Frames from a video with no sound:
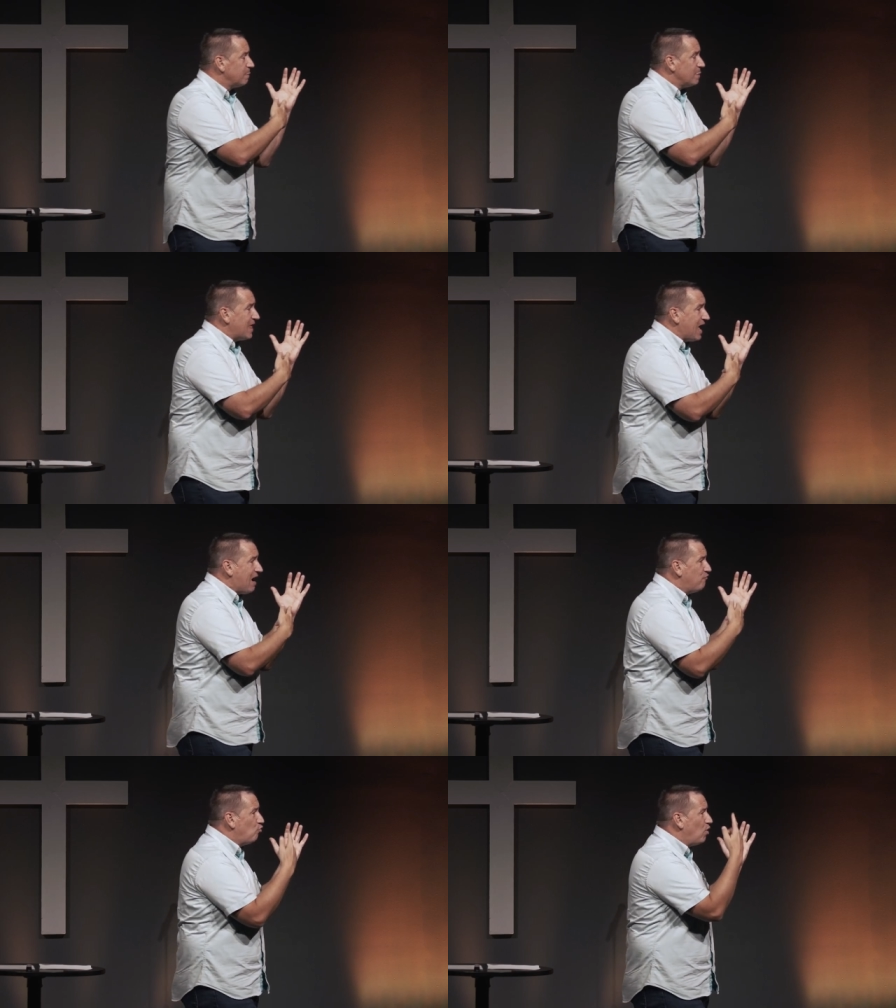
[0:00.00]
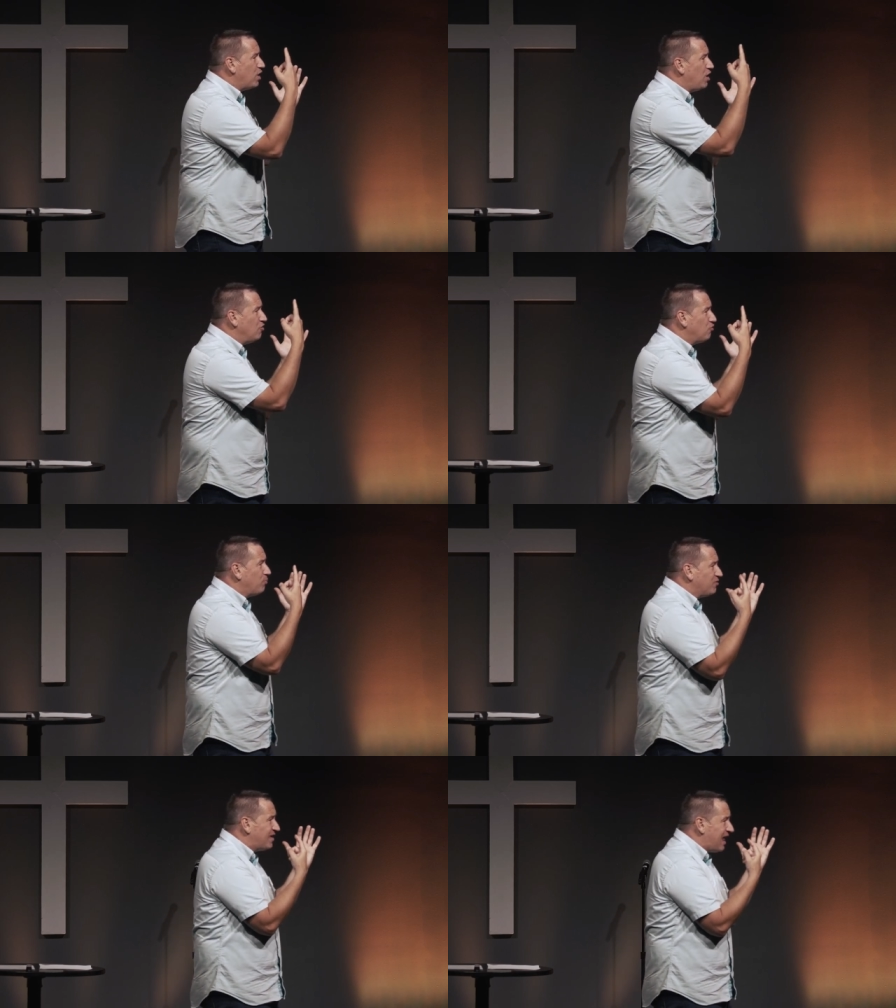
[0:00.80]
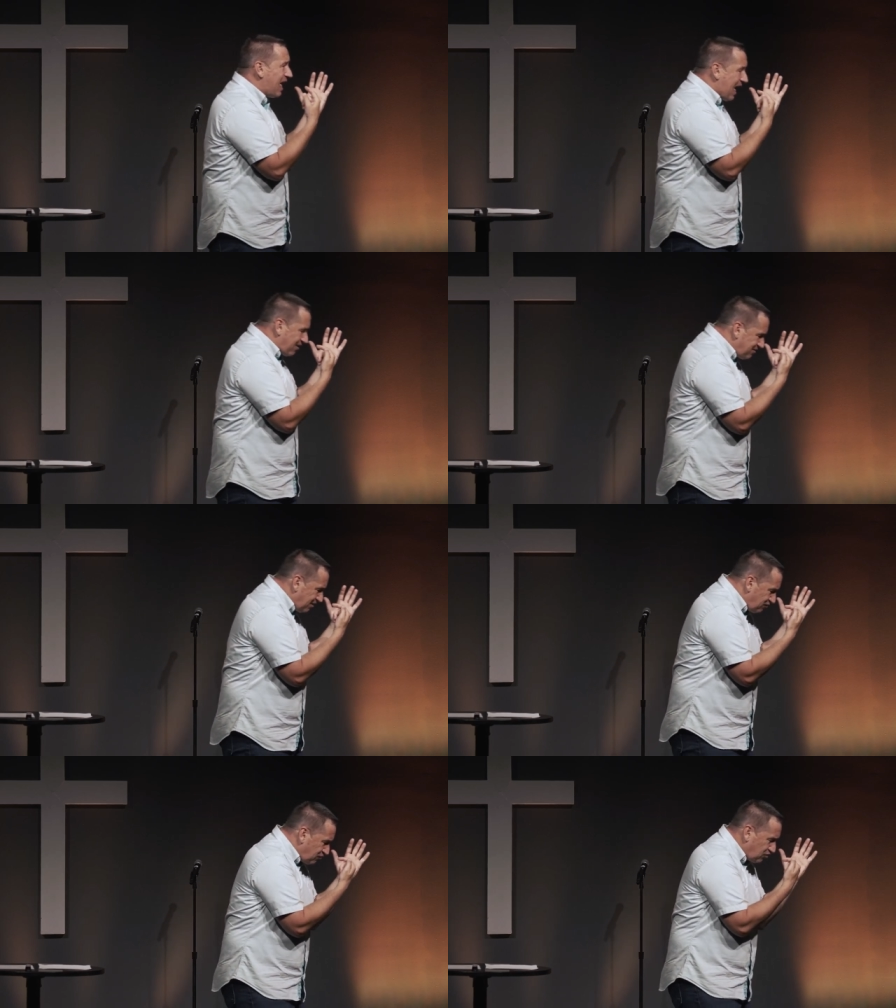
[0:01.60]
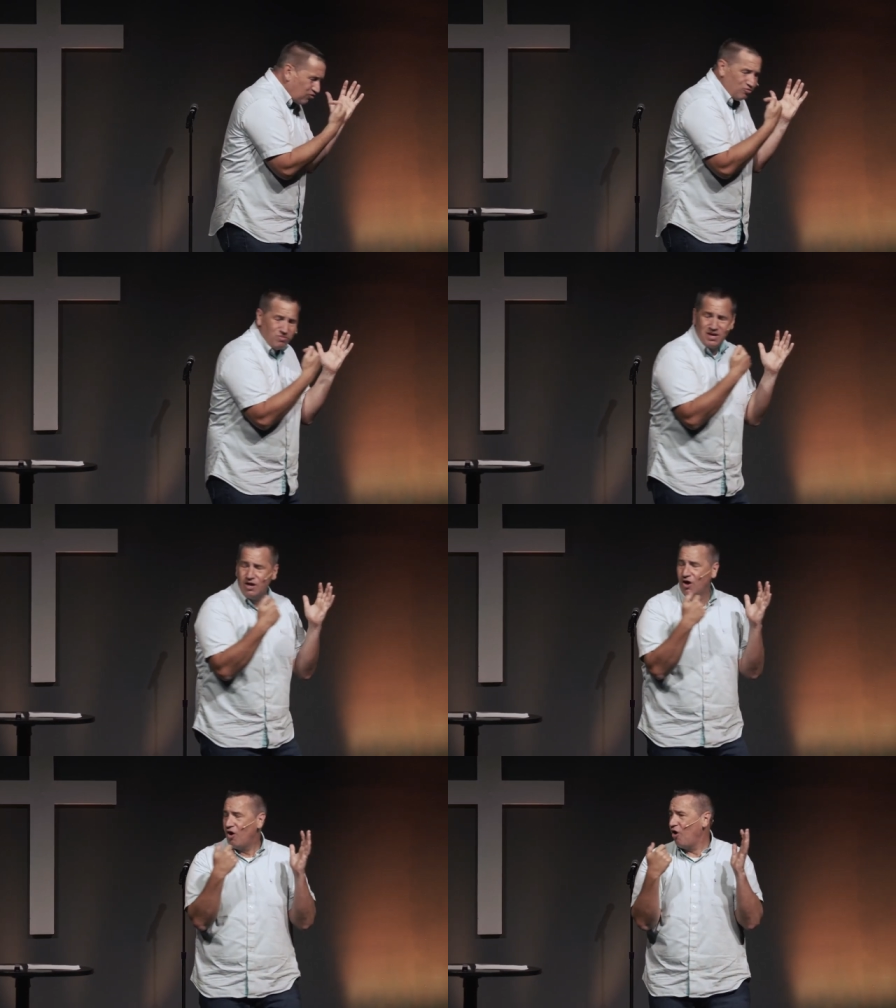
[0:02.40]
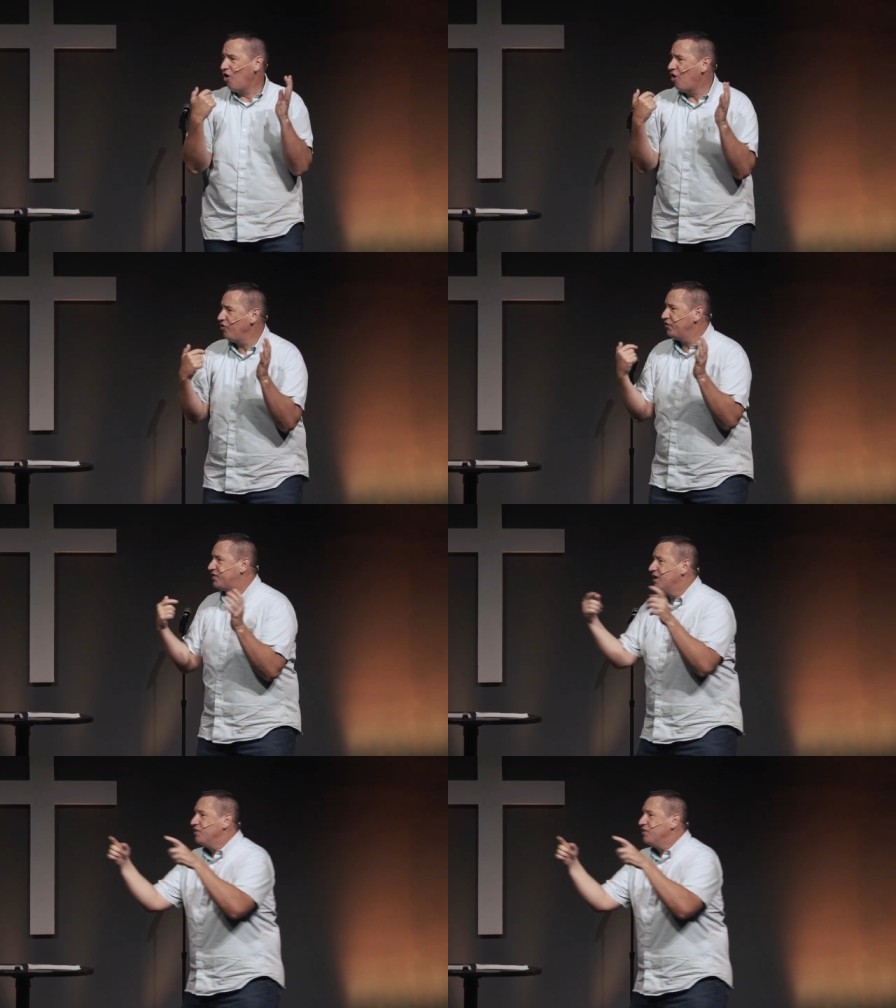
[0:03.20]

They have 100% access to me all the time.